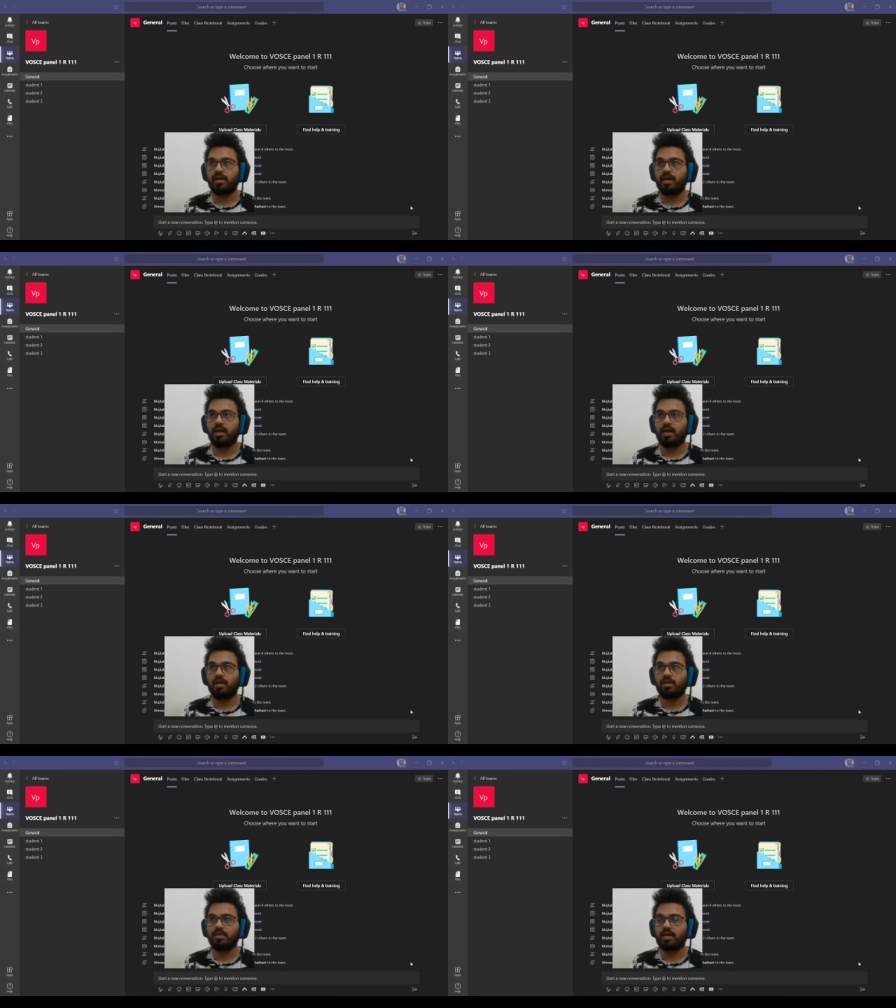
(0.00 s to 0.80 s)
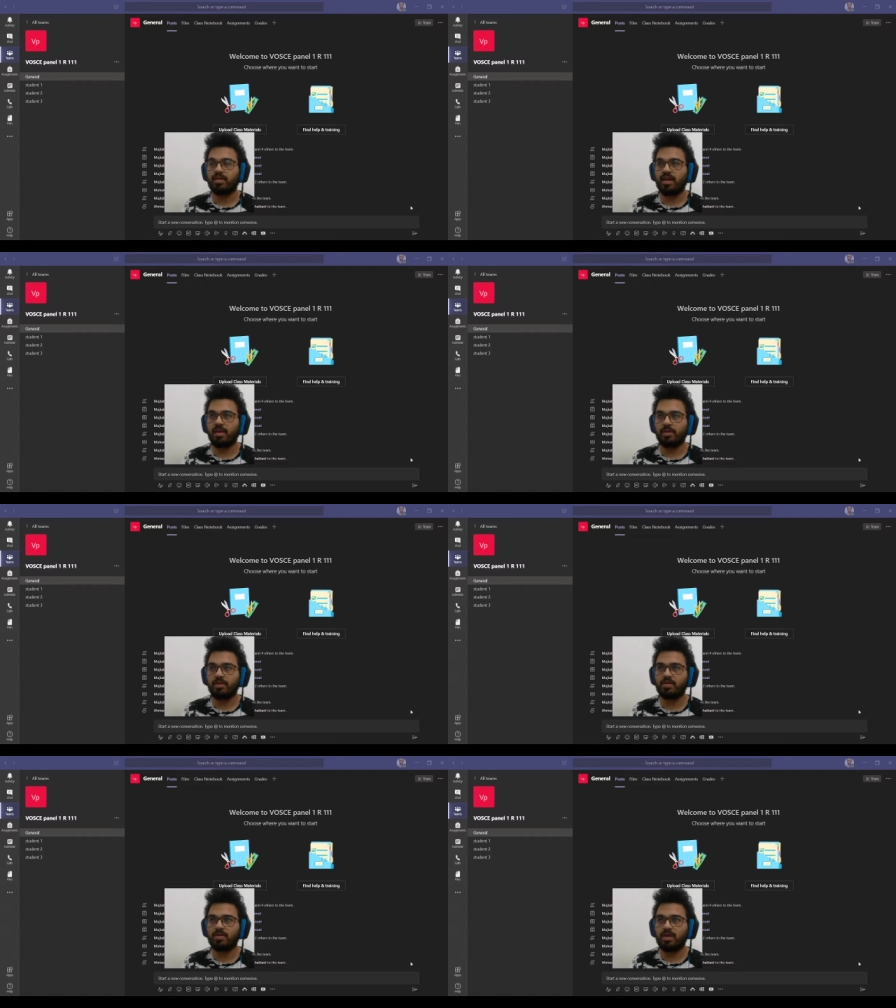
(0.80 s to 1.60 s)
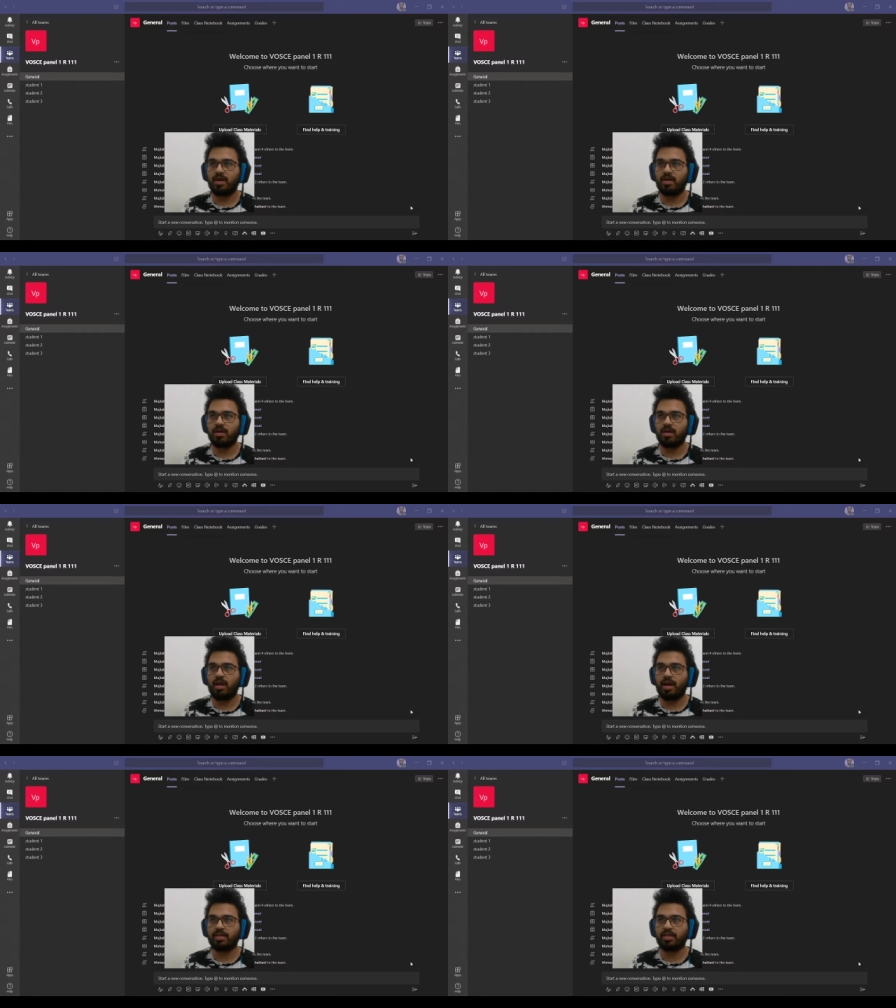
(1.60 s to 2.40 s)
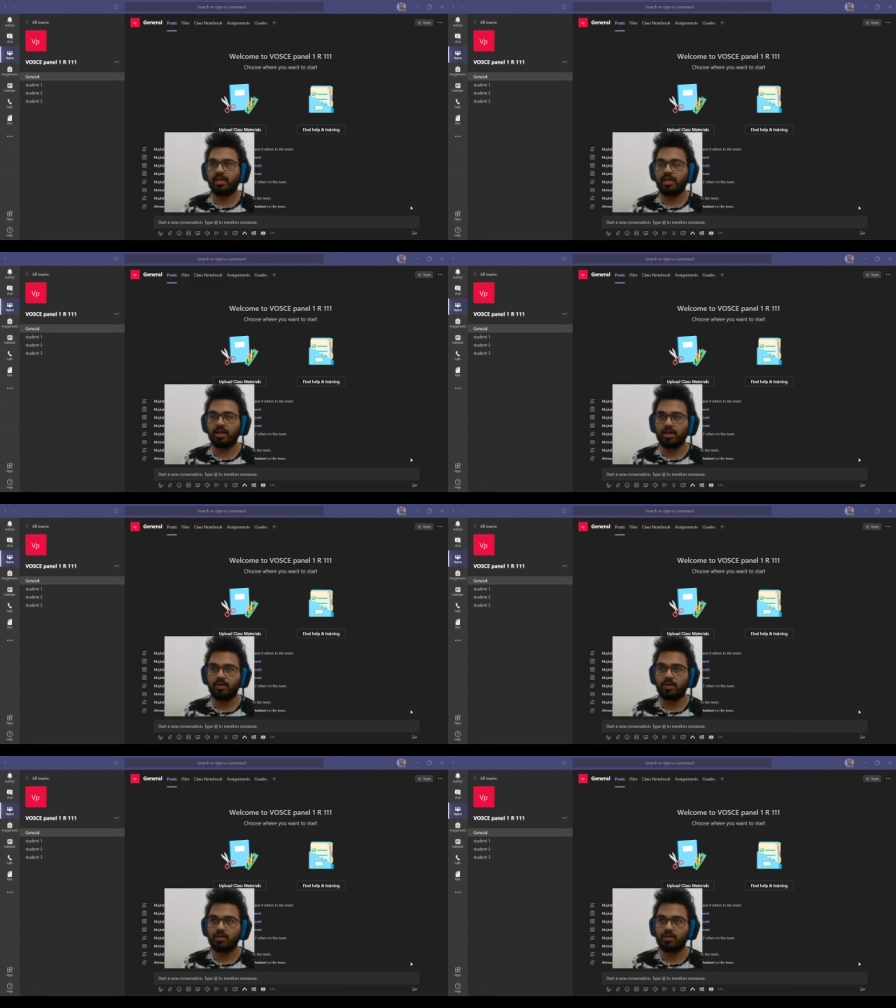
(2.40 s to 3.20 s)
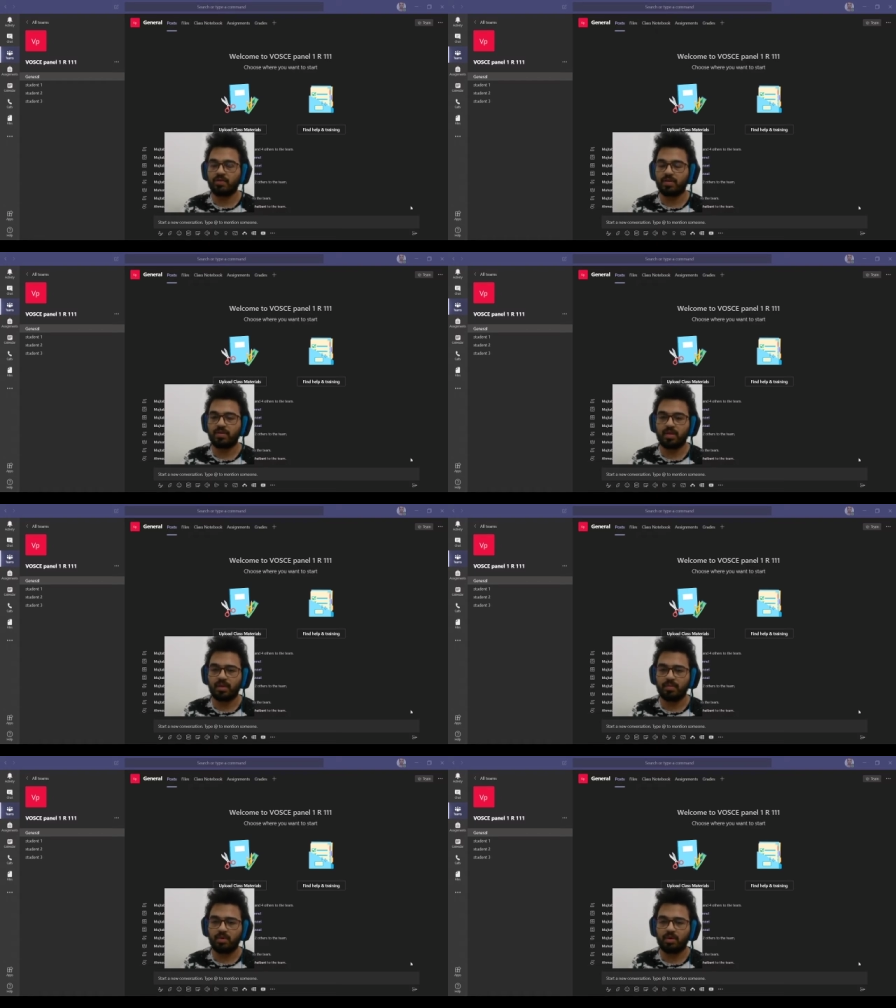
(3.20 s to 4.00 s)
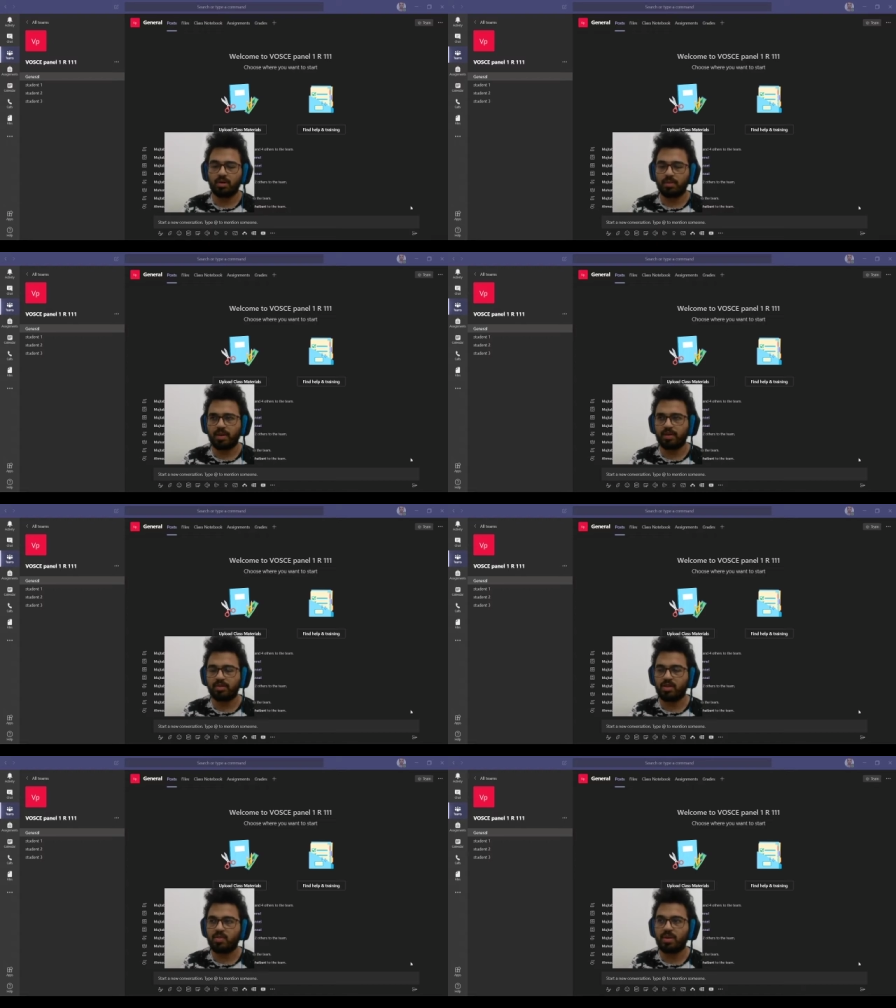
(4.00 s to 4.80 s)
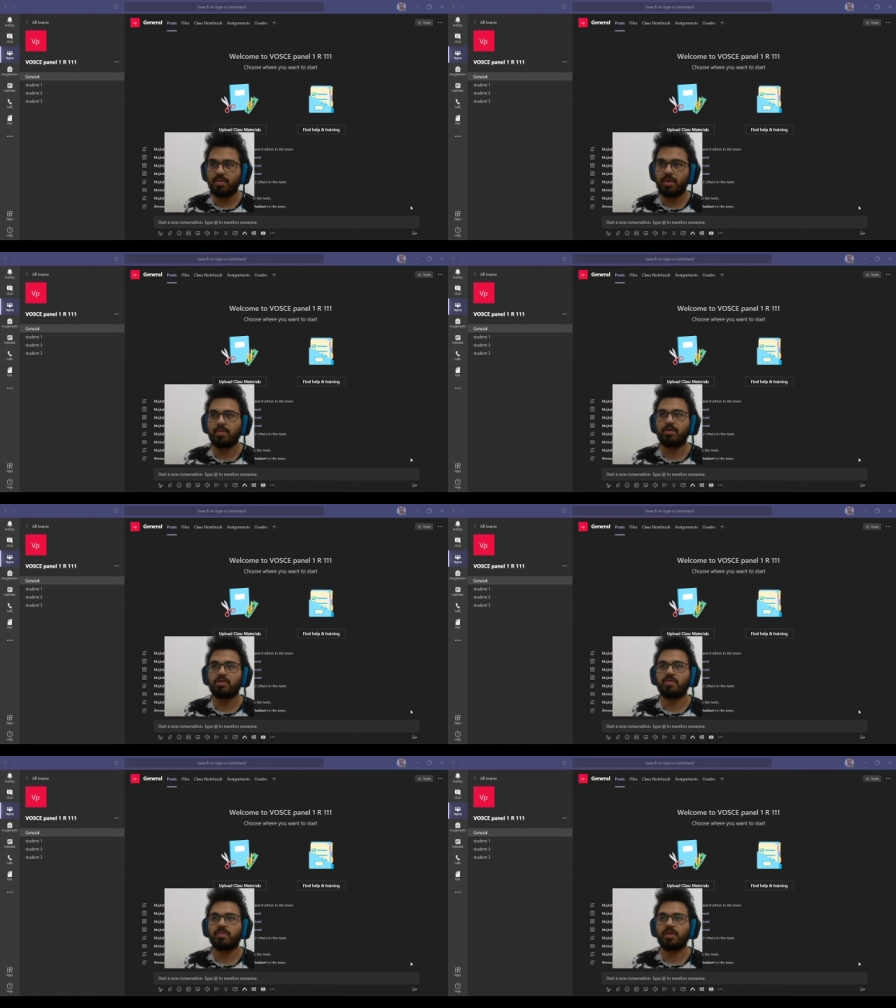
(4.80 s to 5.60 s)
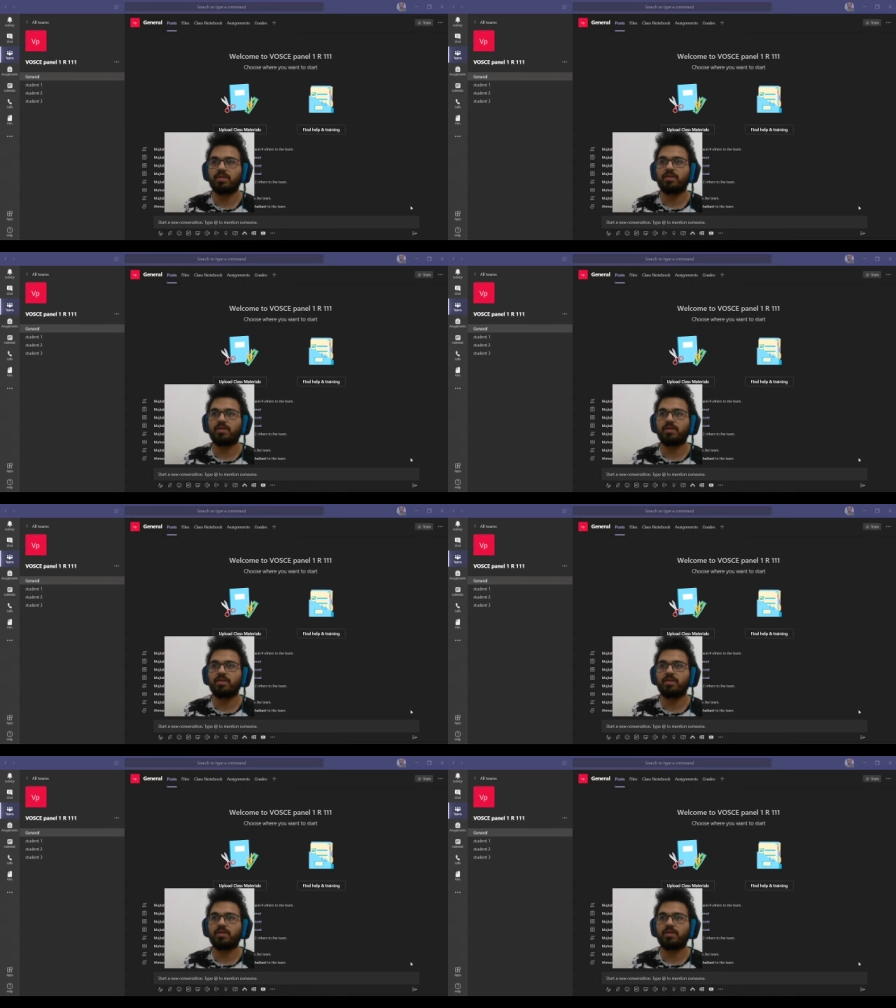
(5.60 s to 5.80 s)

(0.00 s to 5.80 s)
And examiners are actually owners of the team, or they can just be members, but